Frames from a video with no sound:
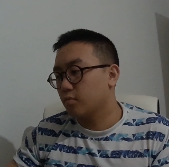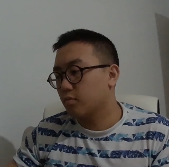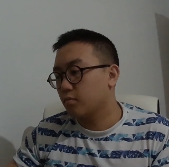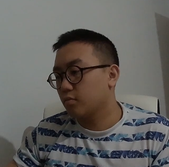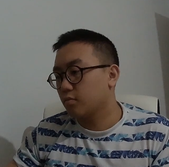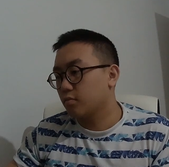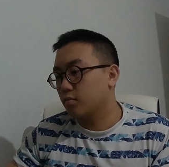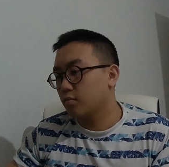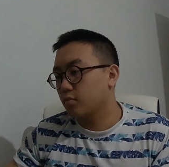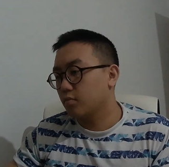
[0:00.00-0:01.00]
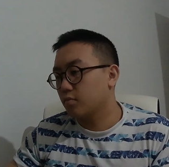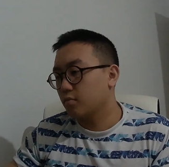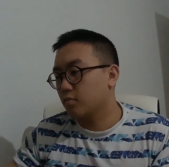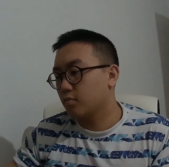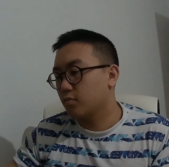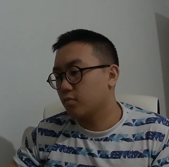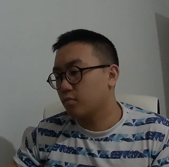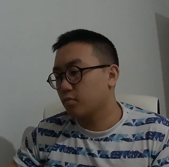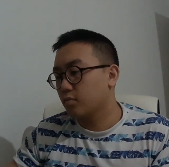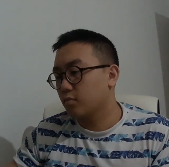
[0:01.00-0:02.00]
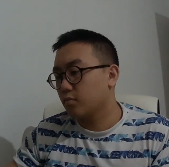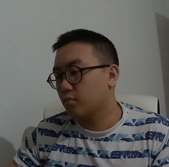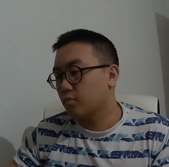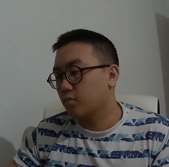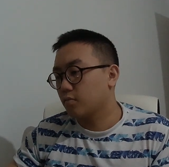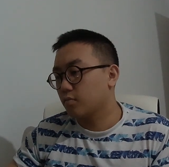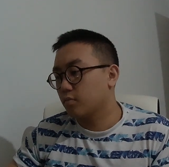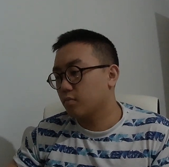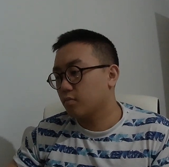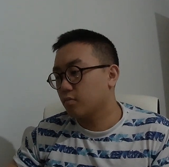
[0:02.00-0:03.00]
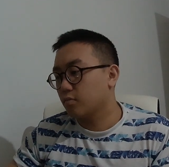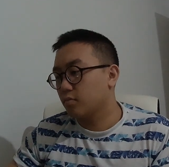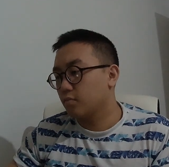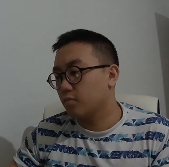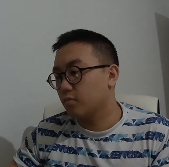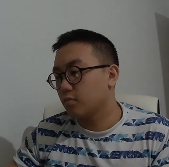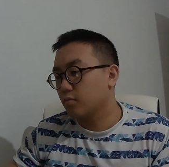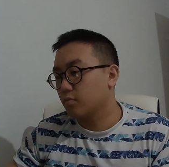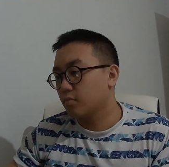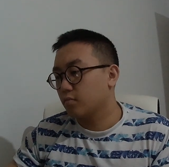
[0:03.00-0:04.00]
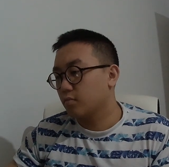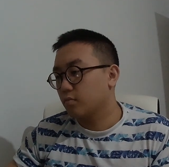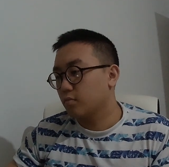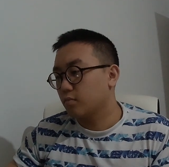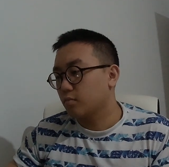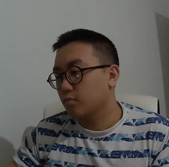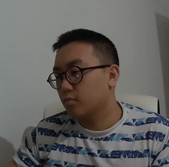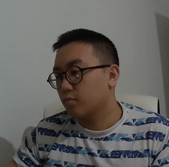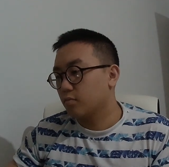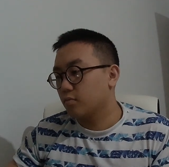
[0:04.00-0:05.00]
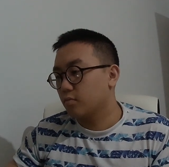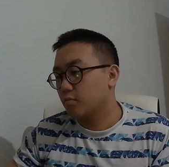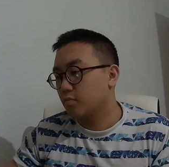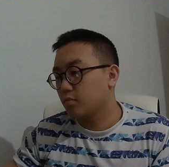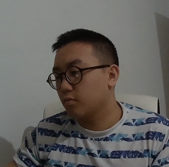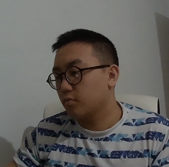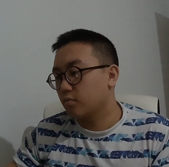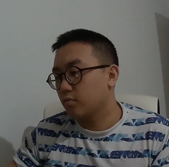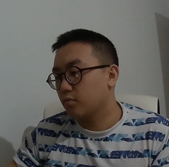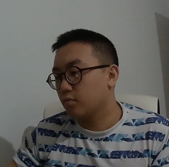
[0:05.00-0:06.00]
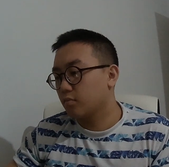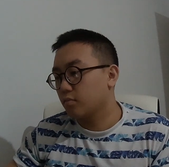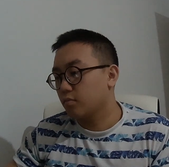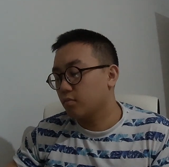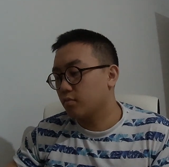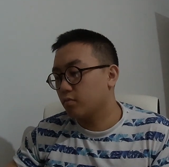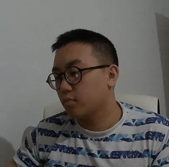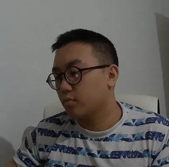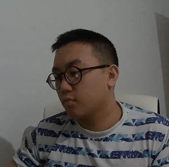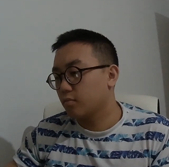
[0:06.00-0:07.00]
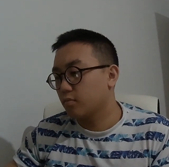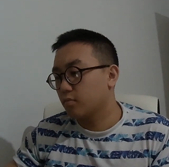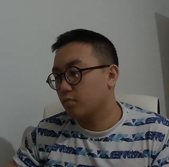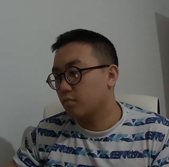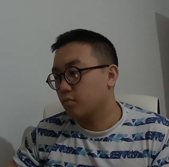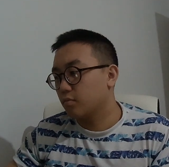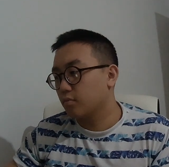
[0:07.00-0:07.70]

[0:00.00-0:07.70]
Nobody speaks.